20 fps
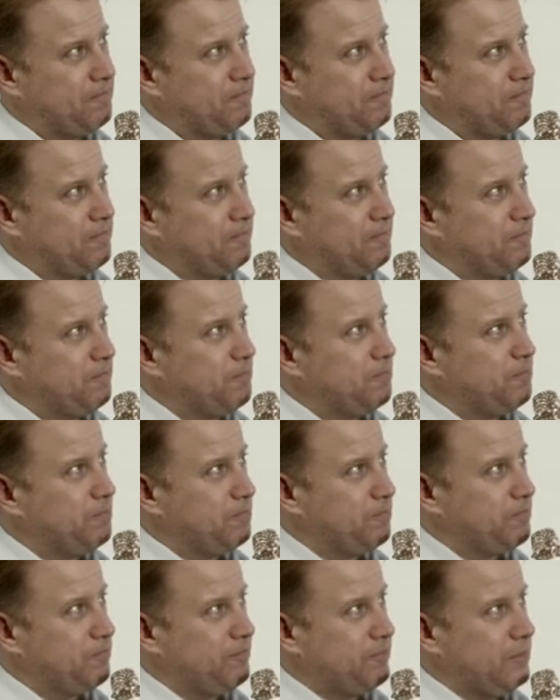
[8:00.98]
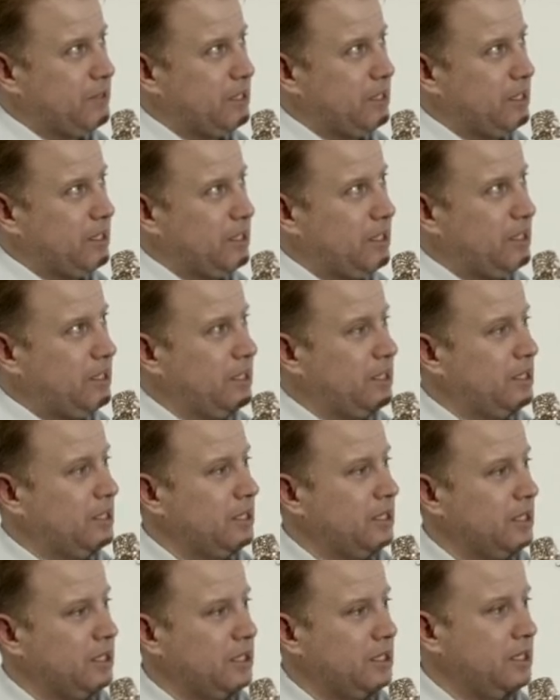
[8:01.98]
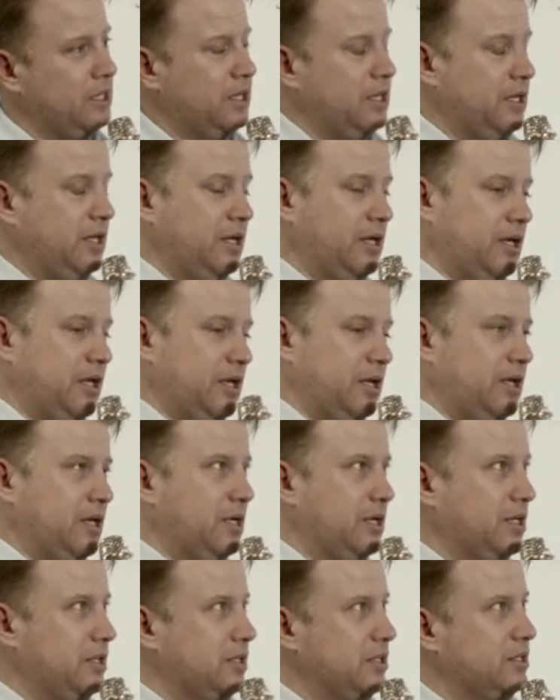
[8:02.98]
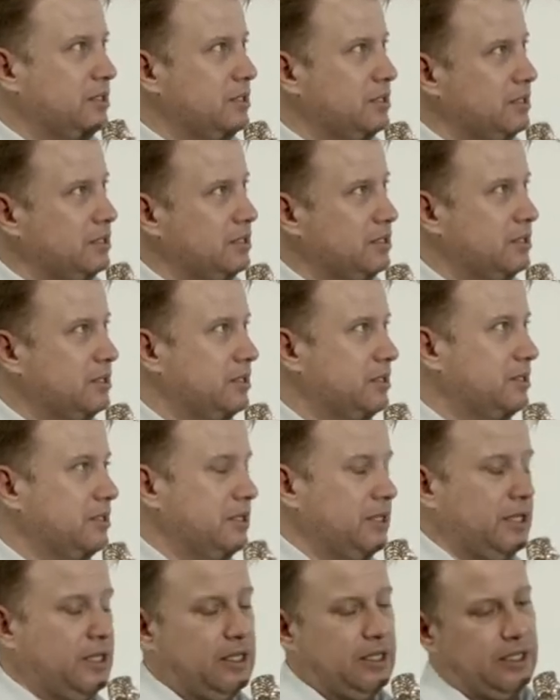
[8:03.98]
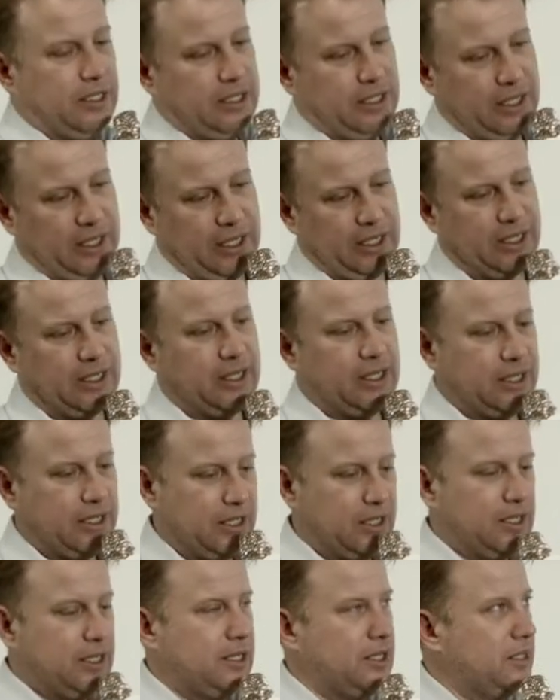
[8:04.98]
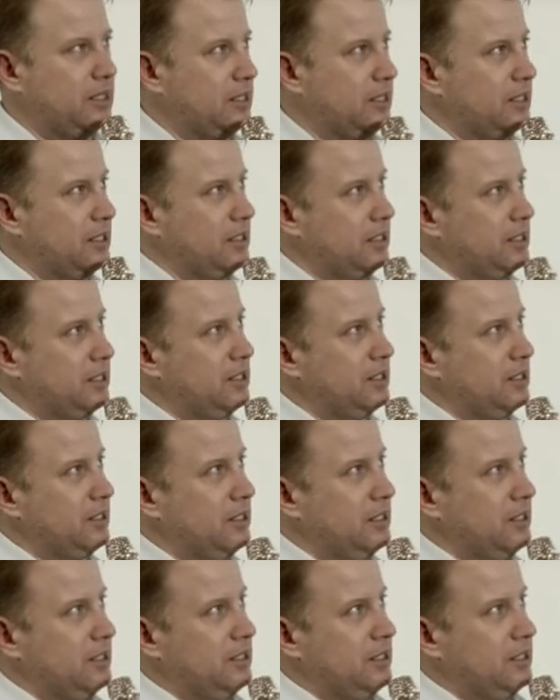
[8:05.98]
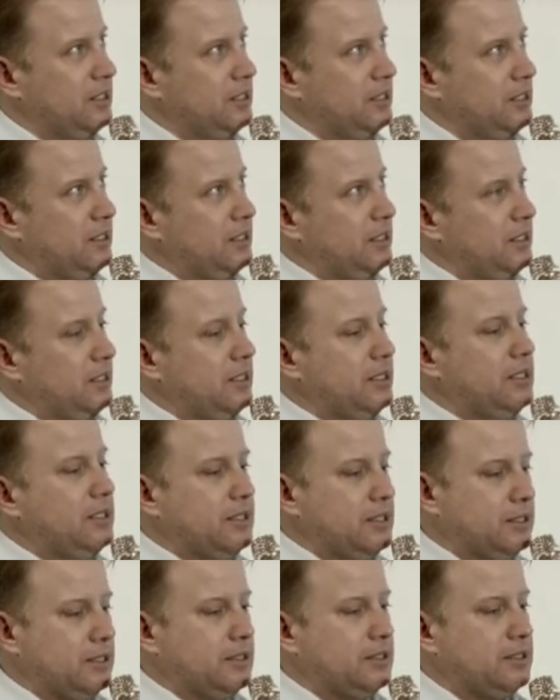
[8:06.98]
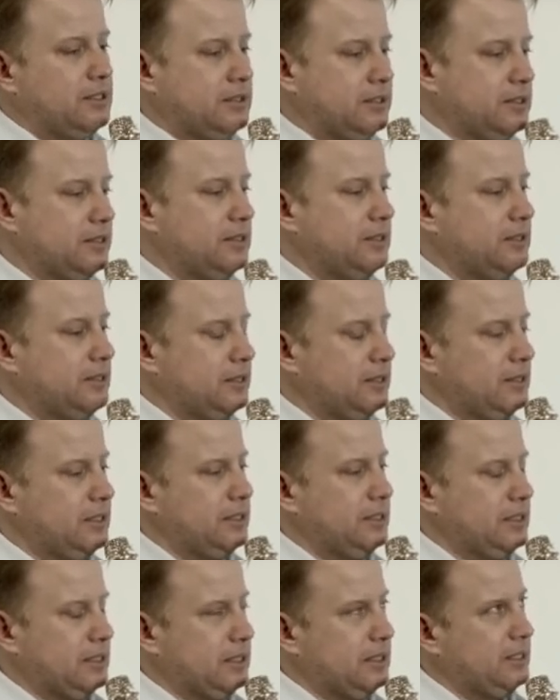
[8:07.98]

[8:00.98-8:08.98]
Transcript: [no speech]